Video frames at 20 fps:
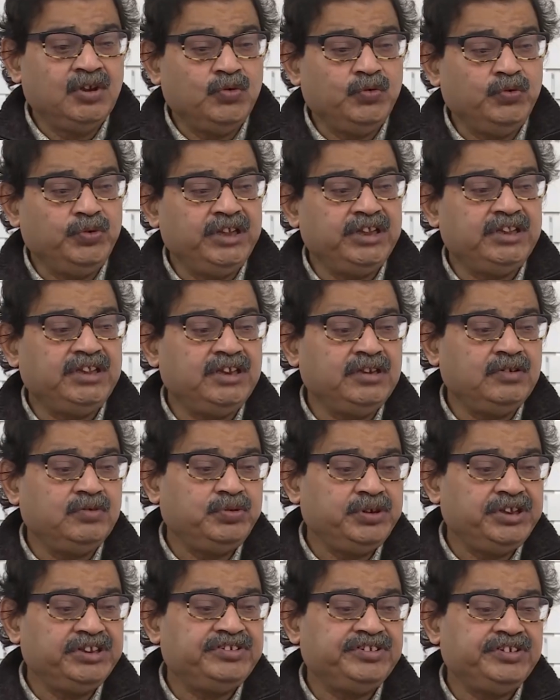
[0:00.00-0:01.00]
within
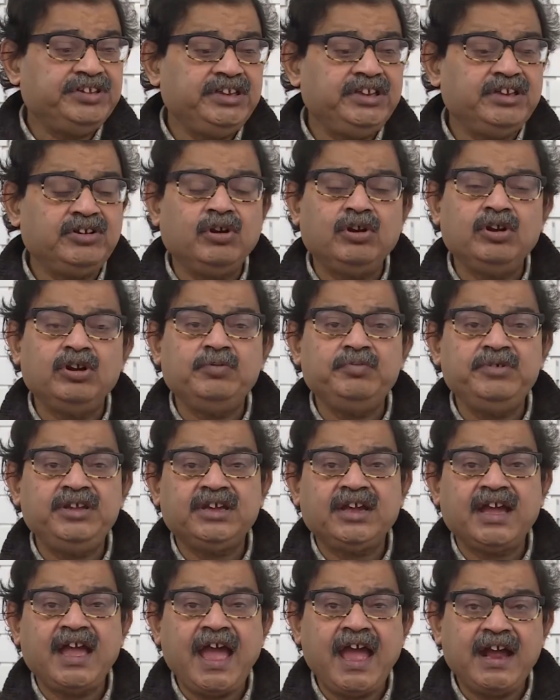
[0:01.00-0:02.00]
which
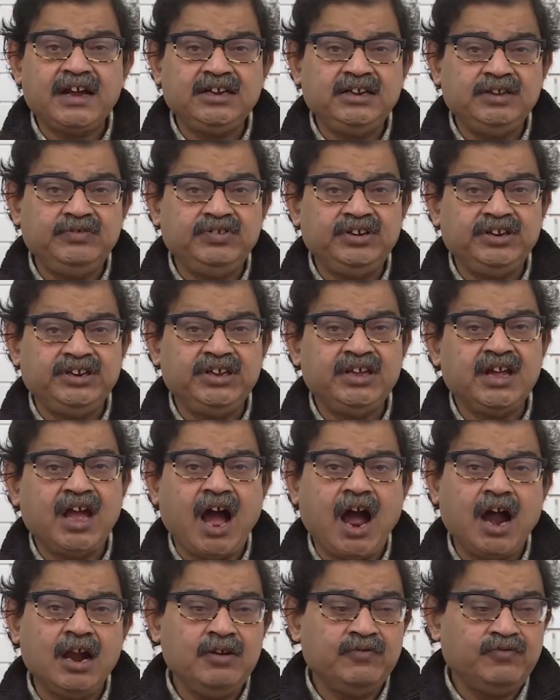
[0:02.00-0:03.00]
economic activity
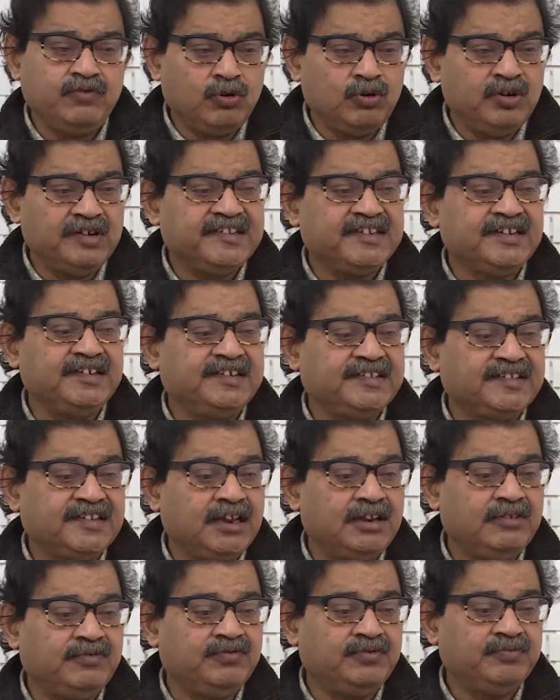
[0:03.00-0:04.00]
unfolds
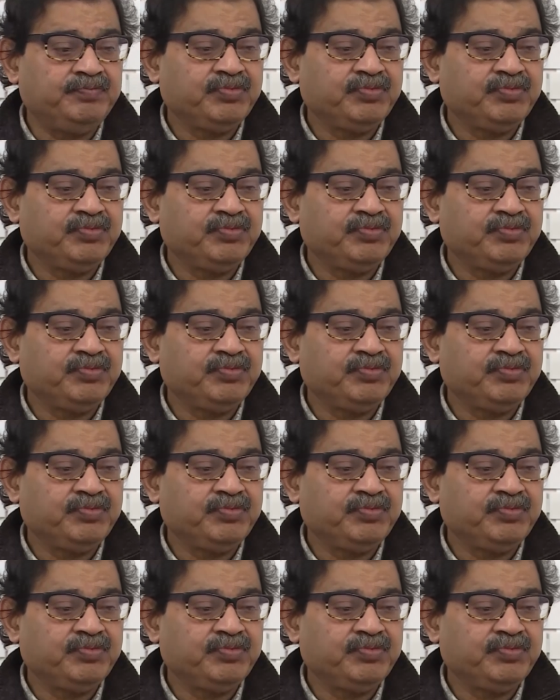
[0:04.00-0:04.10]
itself.